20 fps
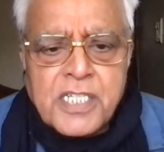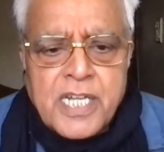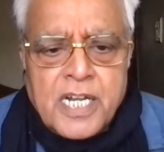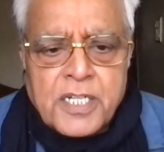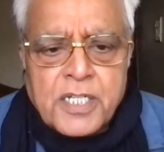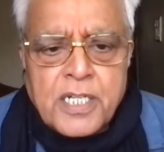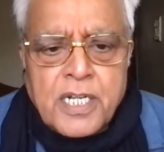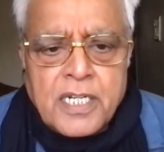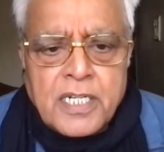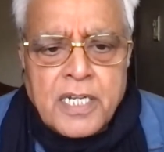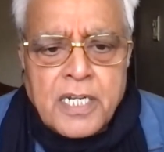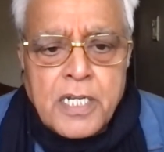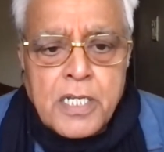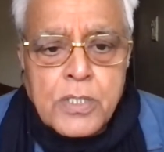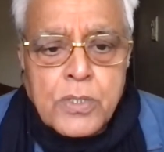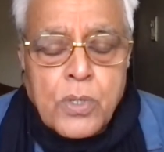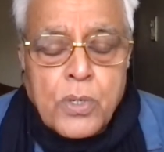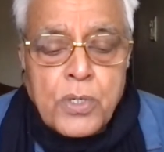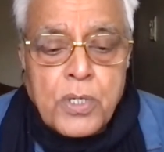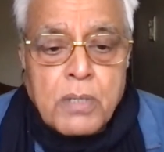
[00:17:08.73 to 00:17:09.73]
session, it
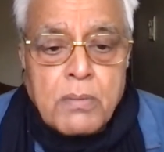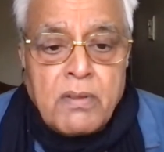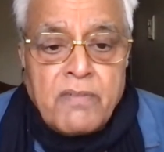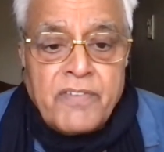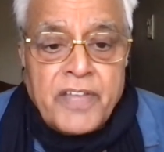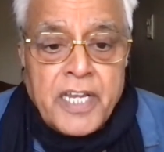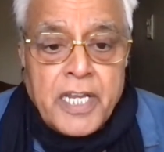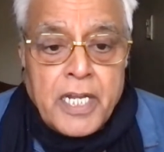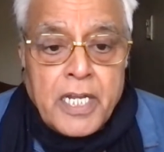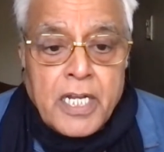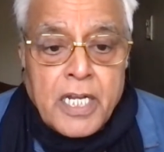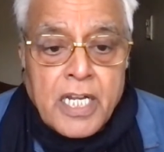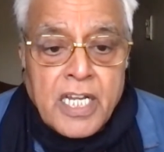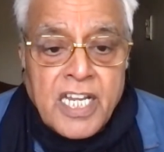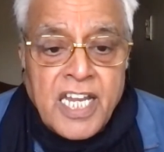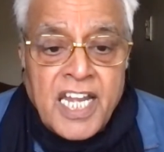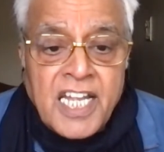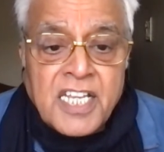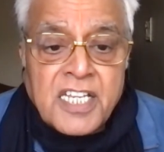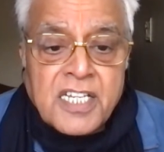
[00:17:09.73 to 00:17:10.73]
is going to be very
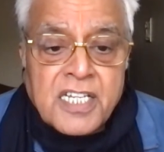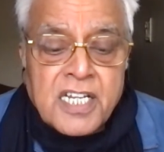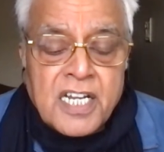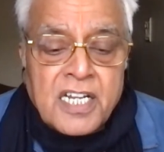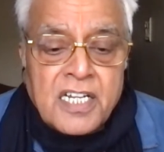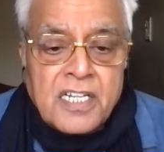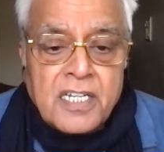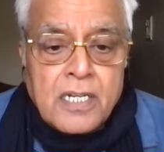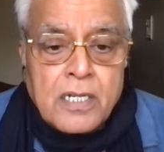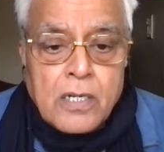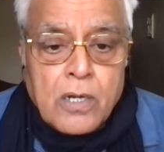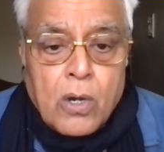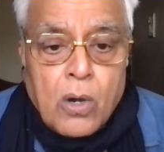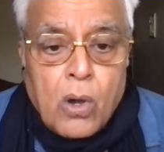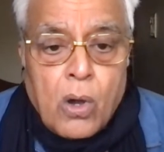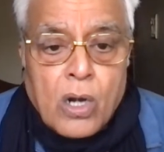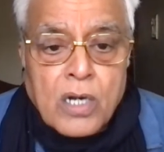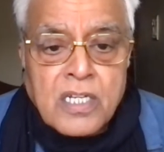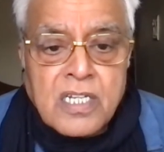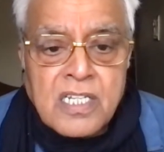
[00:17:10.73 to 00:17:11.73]
heated,
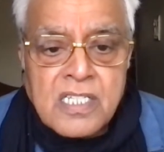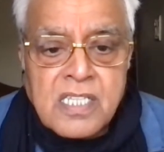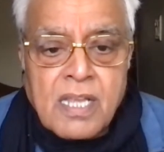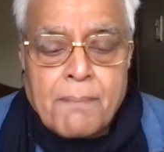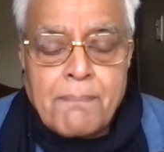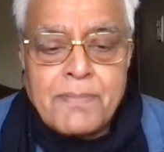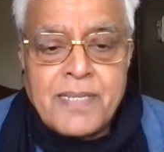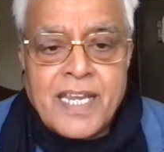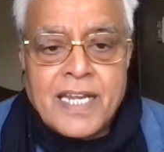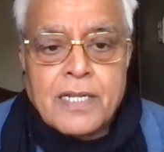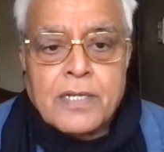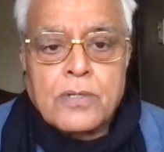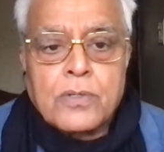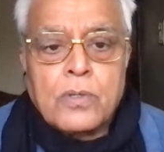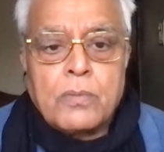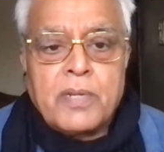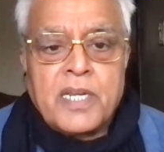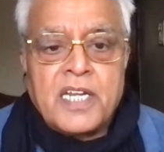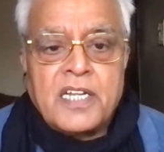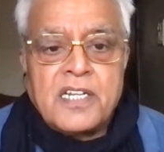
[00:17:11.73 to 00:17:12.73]
hot subject
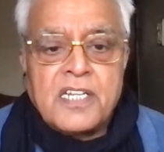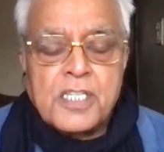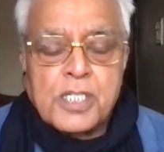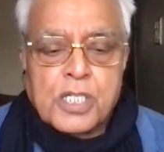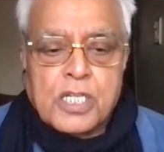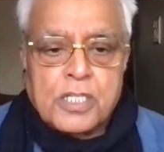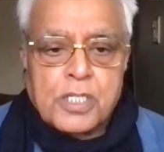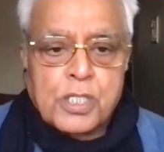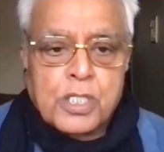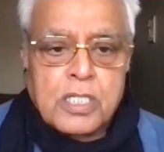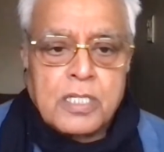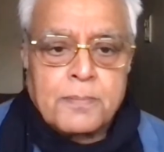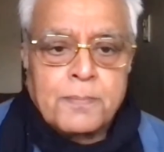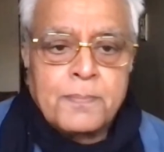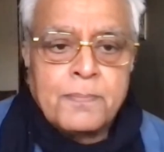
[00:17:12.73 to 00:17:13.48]
to be discussed.